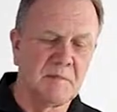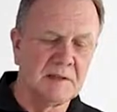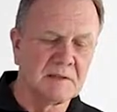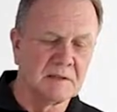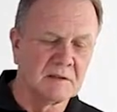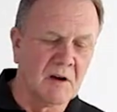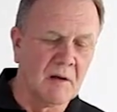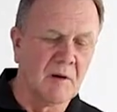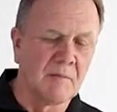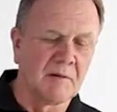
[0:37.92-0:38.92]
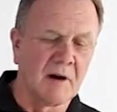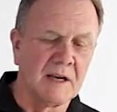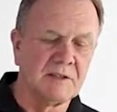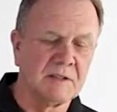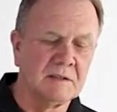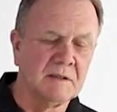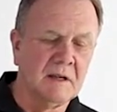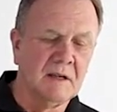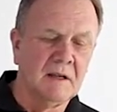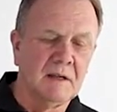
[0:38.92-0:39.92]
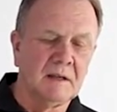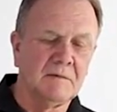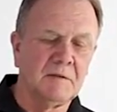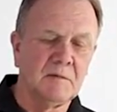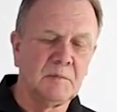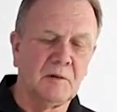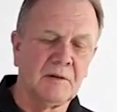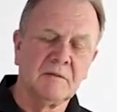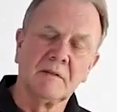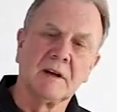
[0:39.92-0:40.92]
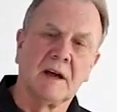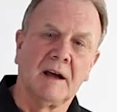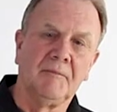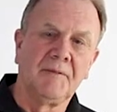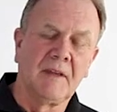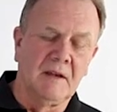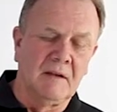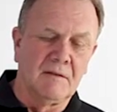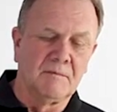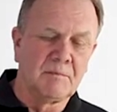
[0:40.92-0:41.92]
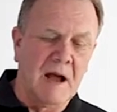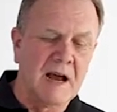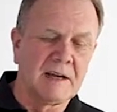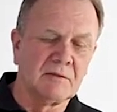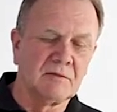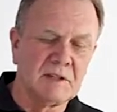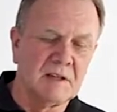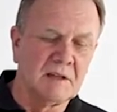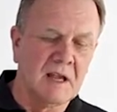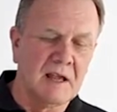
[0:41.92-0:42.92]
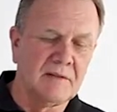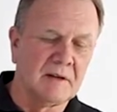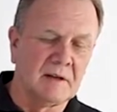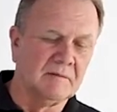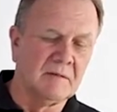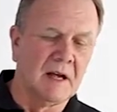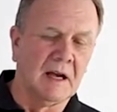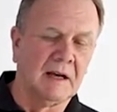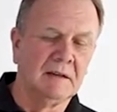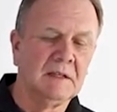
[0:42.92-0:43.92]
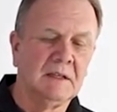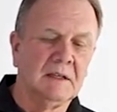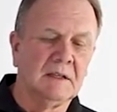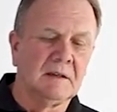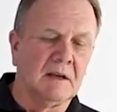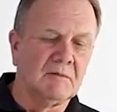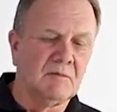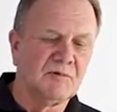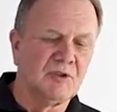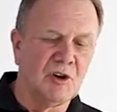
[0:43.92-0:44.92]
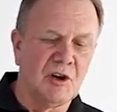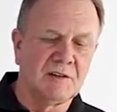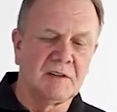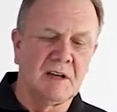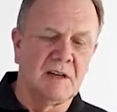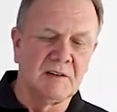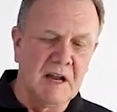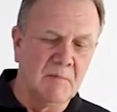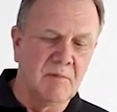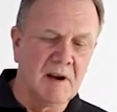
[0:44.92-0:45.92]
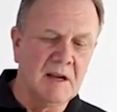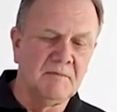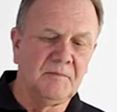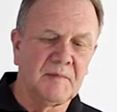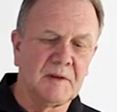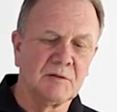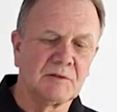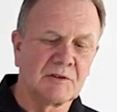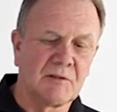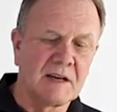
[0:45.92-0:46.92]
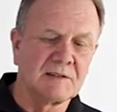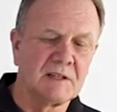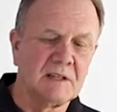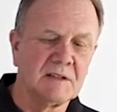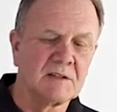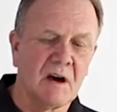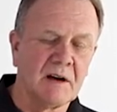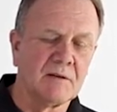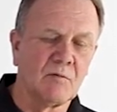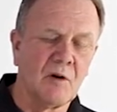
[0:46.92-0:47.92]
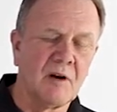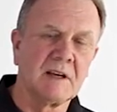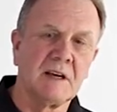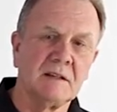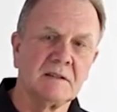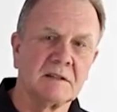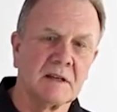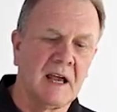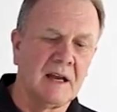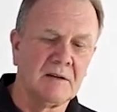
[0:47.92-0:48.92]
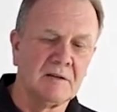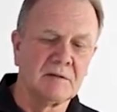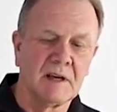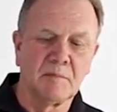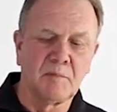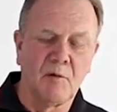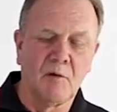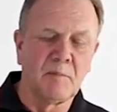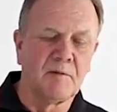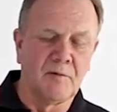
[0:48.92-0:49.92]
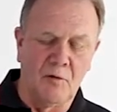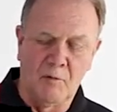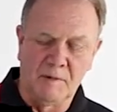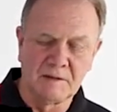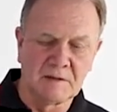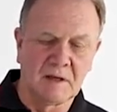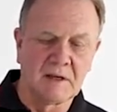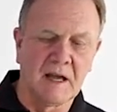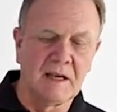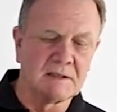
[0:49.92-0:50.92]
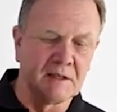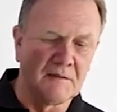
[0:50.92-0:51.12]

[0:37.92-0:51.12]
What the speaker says: piston type operation, if you put particles in there that are dirt and debris, you'll scratch the inside of the workings and you'll get a poor performance. Okay, so